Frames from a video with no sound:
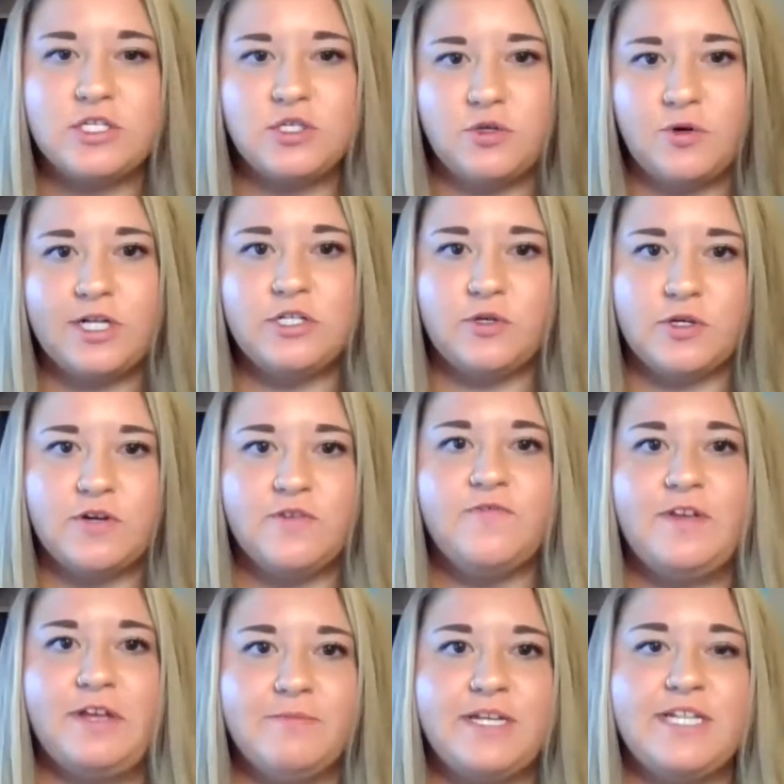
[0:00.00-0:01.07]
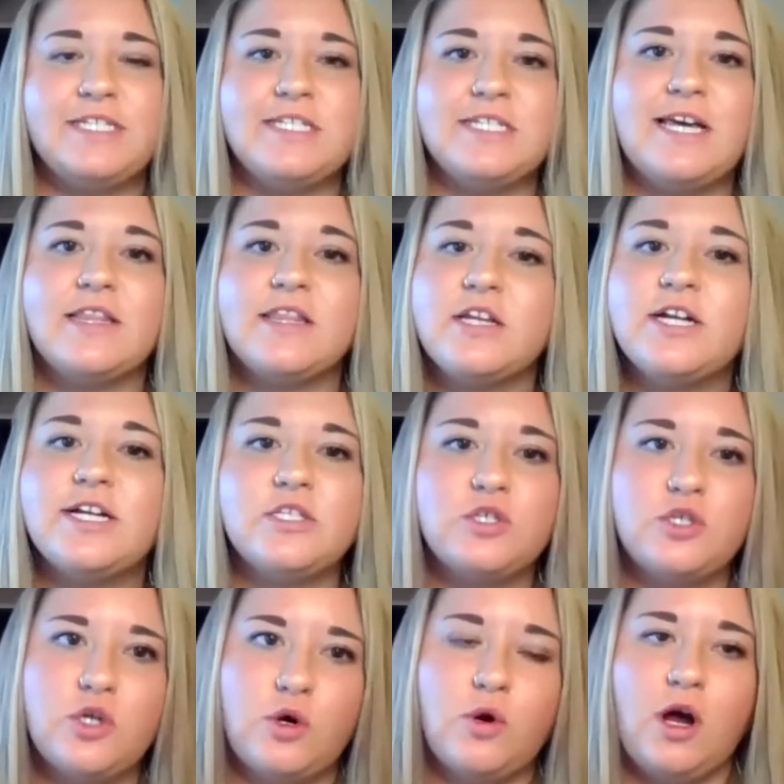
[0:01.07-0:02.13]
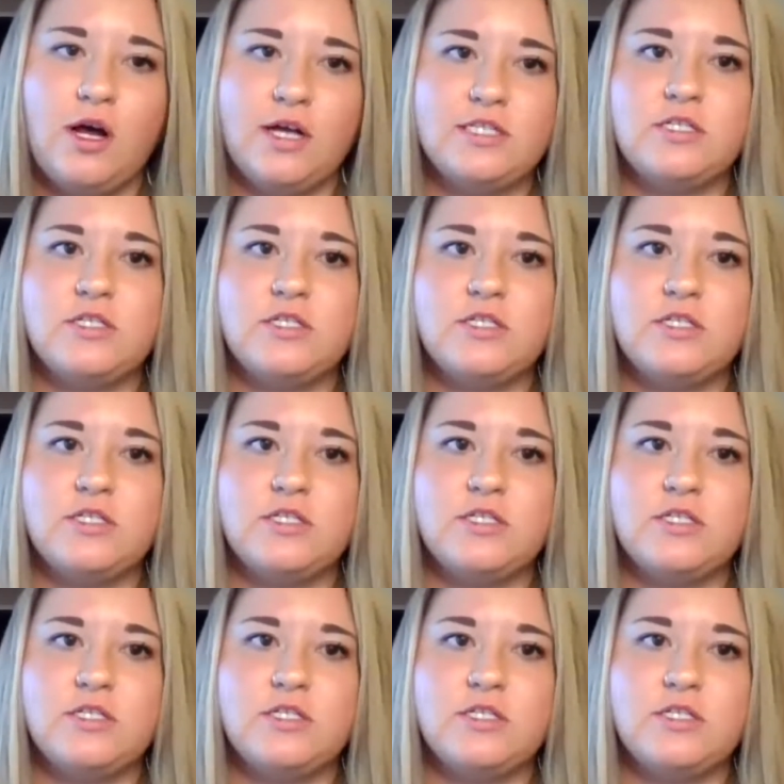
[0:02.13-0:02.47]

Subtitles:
to our donor families is that there is no cost